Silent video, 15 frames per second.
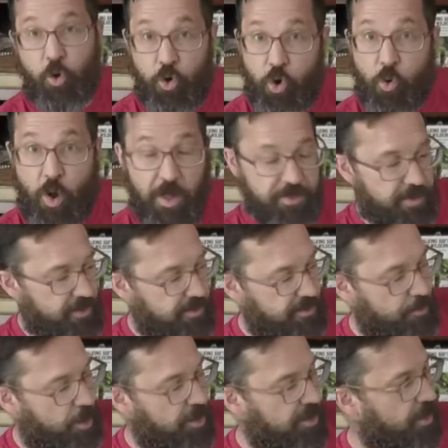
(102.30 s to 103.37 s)
logo on there, the
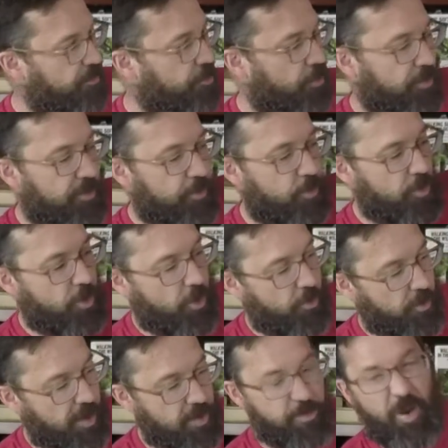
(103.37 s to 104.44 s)
Marty Up North
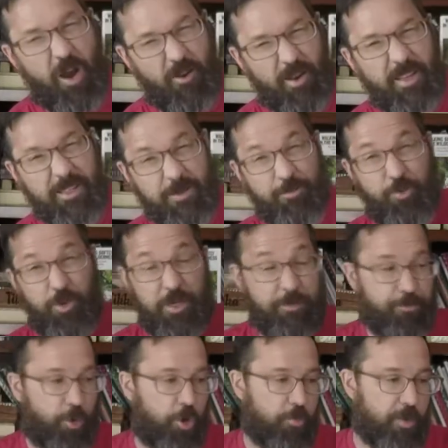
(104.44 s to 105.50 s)
logo, and apparently it's pretty
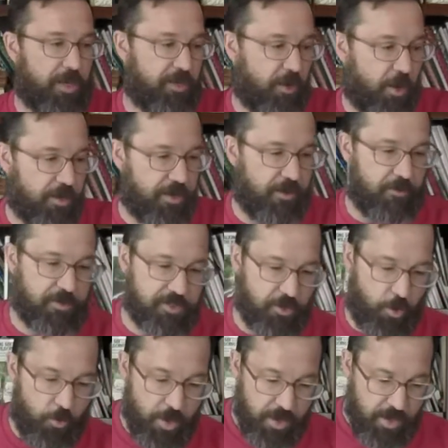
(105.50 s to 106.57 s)
permanent on there.
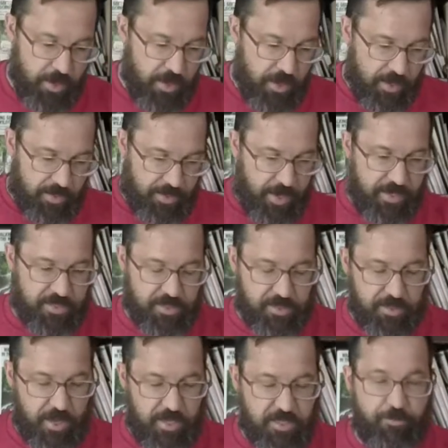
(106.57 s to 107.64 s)
So
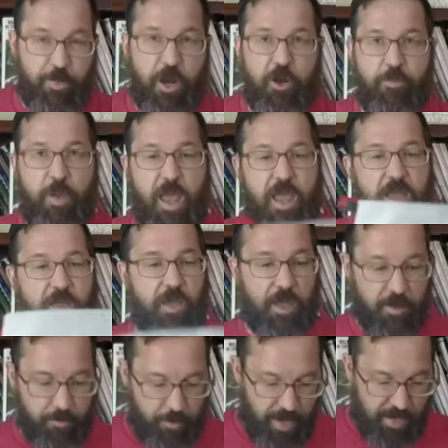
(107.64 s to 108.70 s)
nice nice bear bag
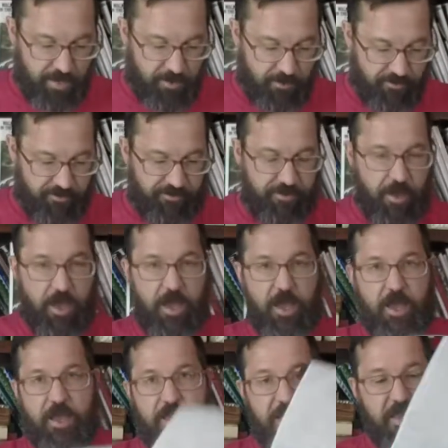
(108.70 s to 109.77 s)
made of
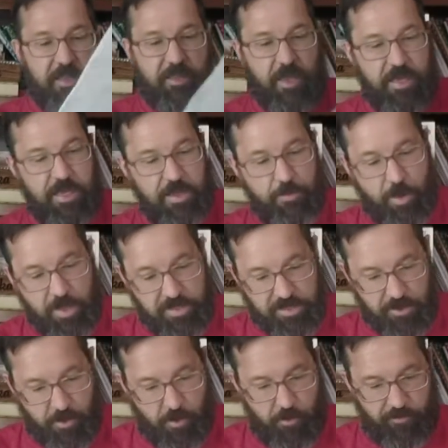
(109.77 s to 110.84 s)
uh, Dyneema,
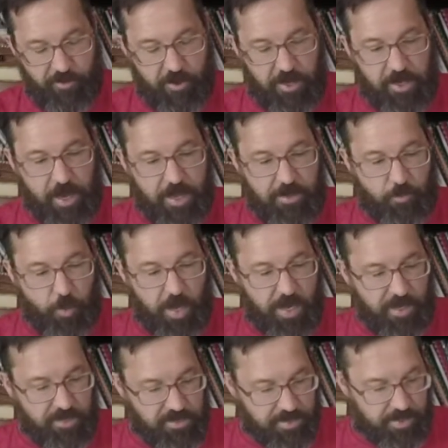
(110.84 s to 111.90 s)
so very
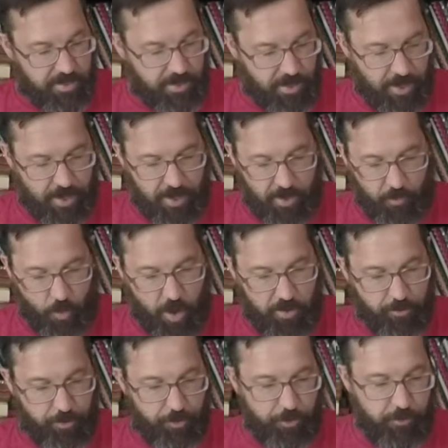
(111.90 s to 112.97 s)
lightweight, uh,
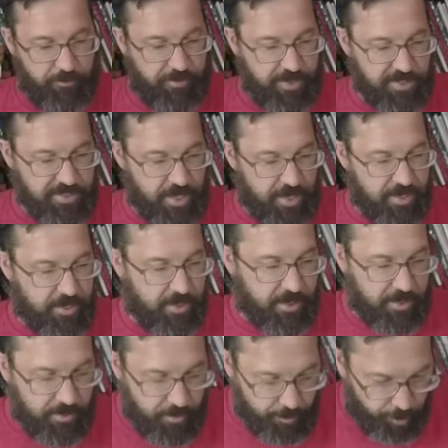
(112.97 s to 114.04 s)
waterproof, and he's got a,
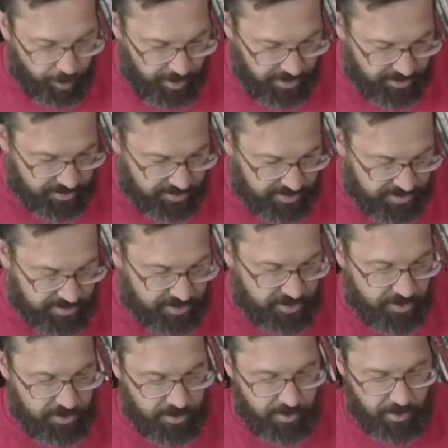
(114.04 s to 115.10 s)
an
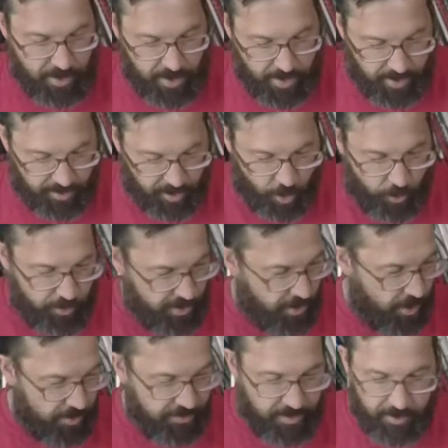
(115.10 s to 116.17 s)
abrasion uh, coating
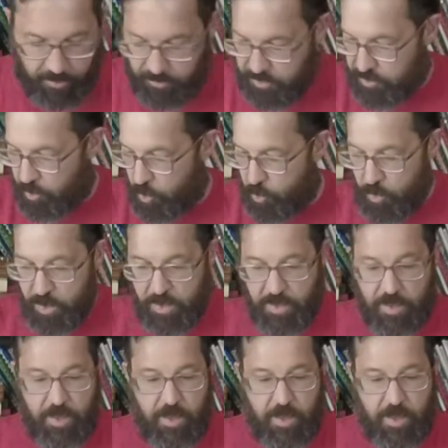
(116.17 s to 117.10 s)
on there. So